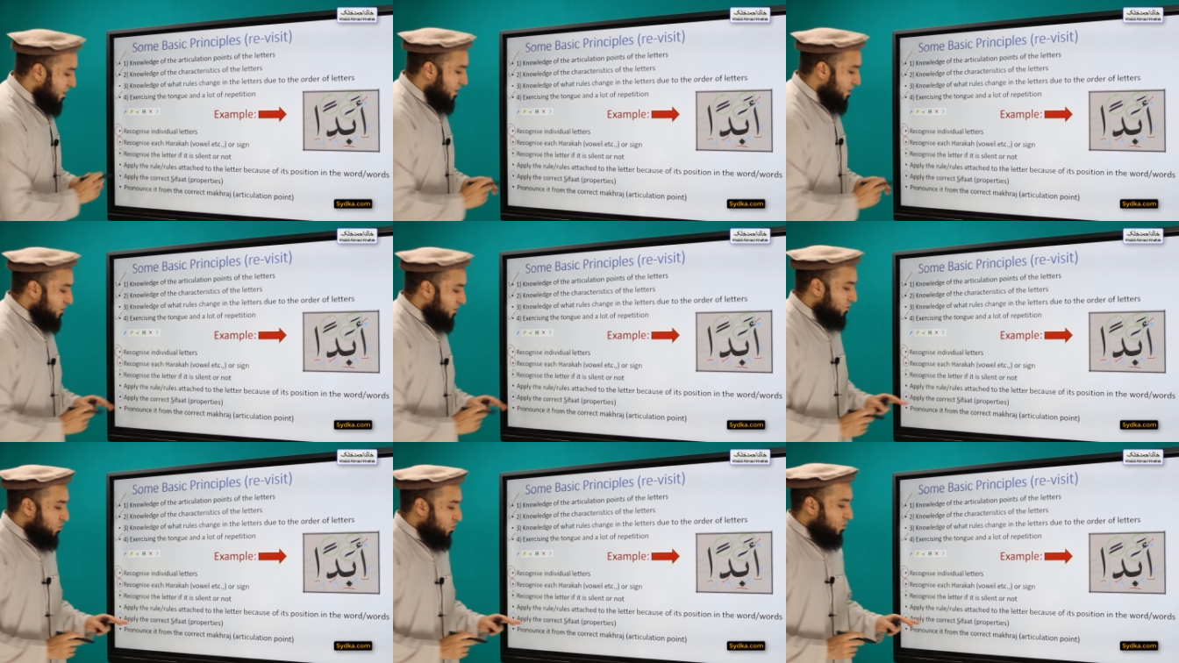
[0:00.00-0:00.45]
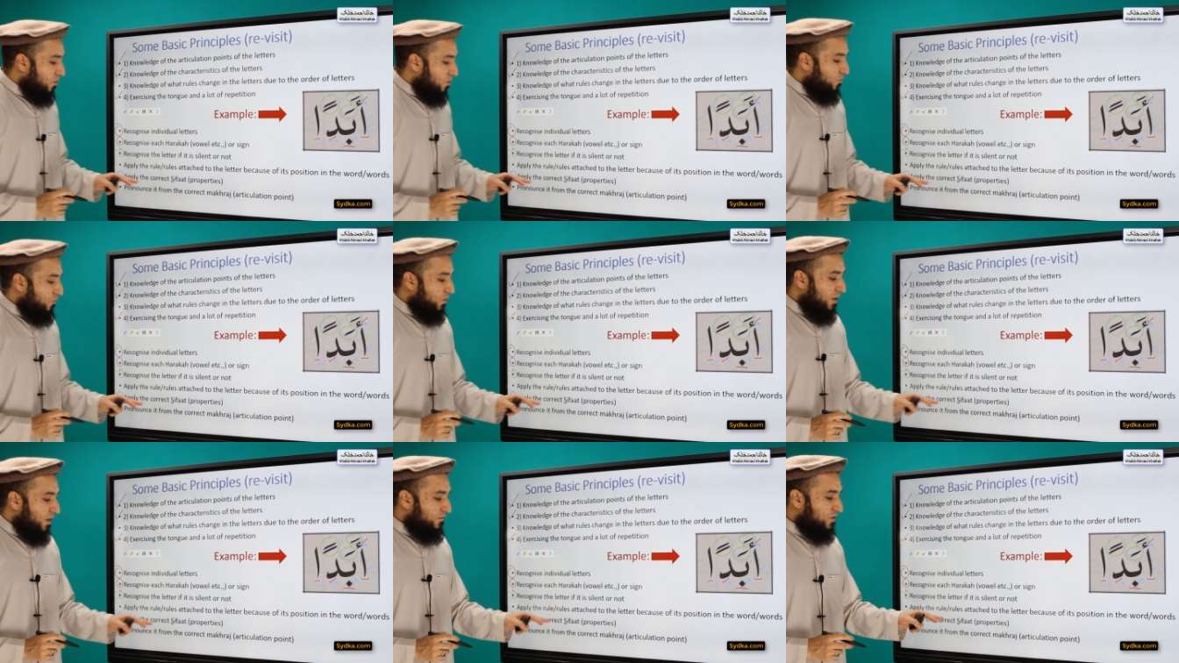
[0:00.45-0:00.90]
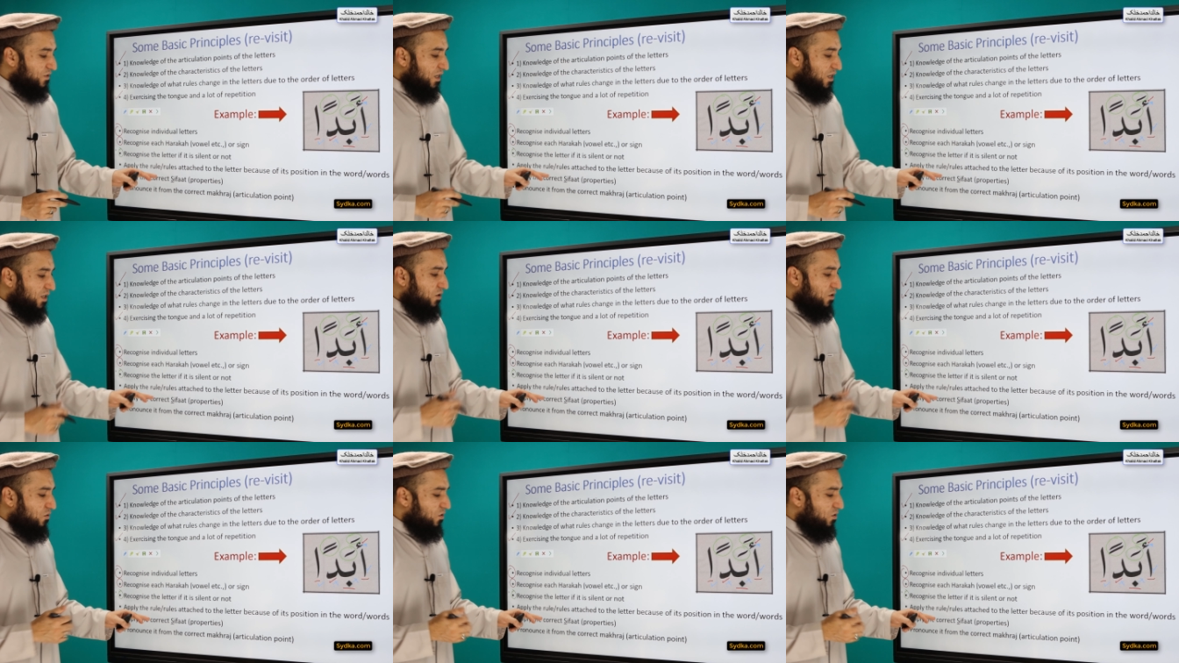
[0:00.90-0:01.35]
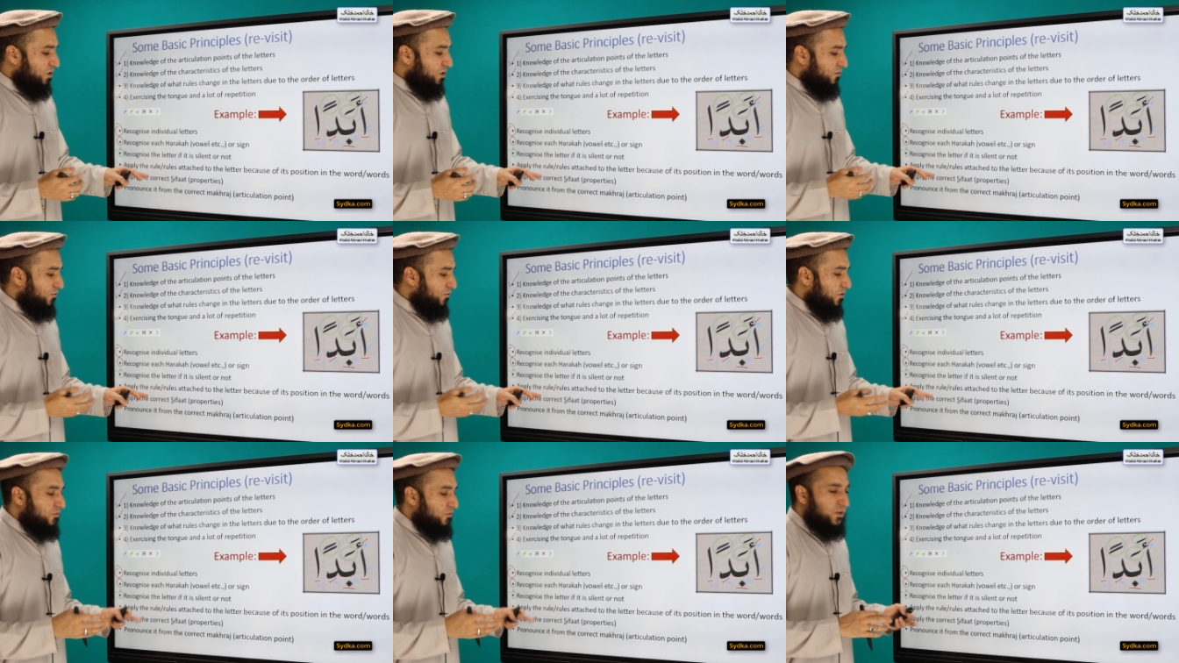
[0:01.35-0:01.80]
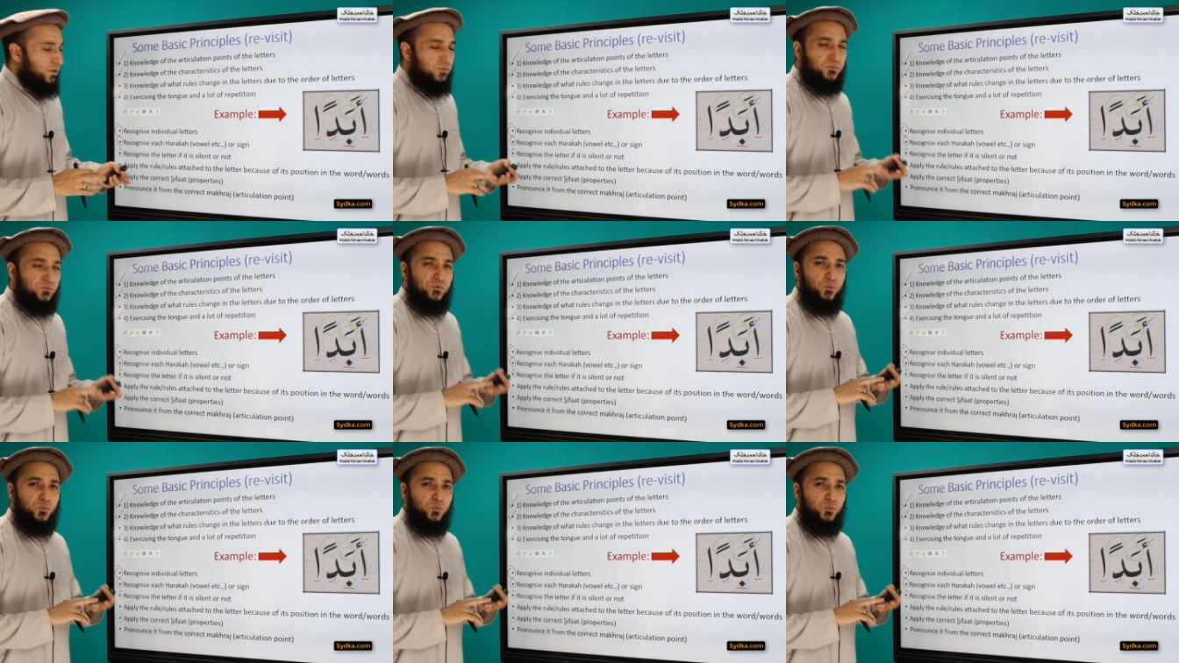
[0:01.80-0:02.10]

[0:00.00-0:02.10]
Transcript: So we have studied only a few of them.